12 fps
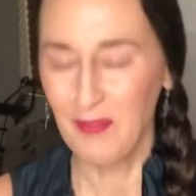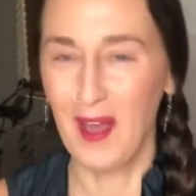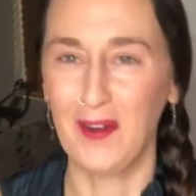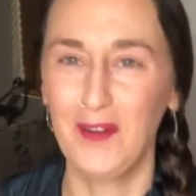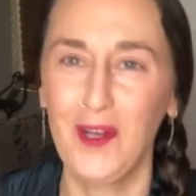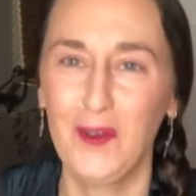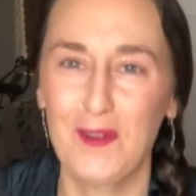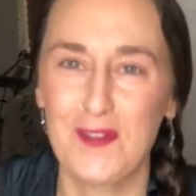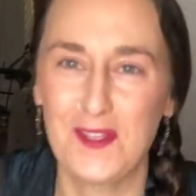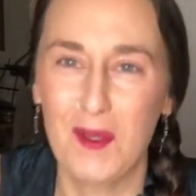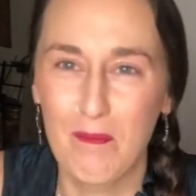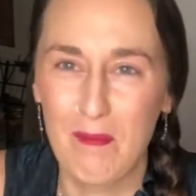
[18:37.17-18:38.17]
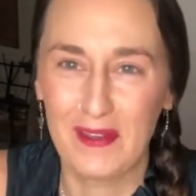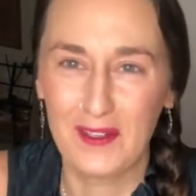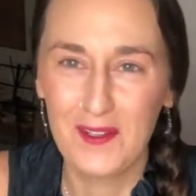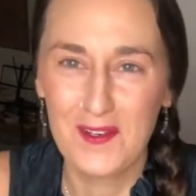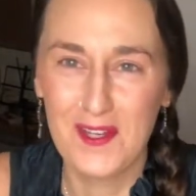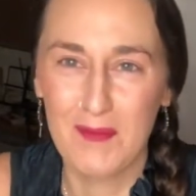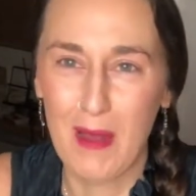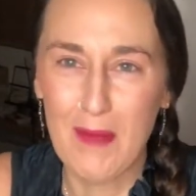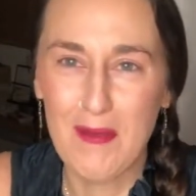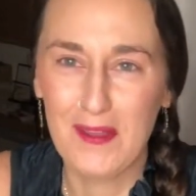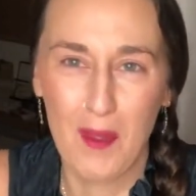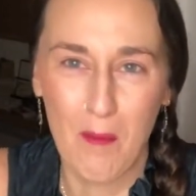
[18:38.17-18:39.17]
I don't know if it's the bitters. It
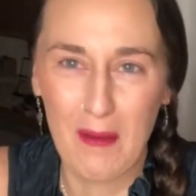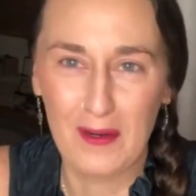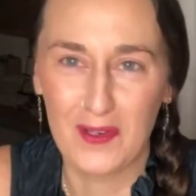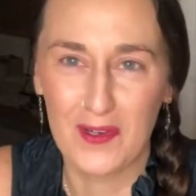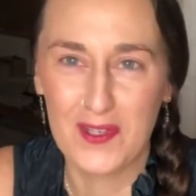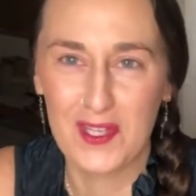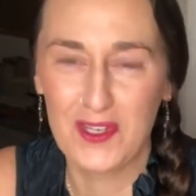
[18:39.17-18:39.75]
might be the bitters.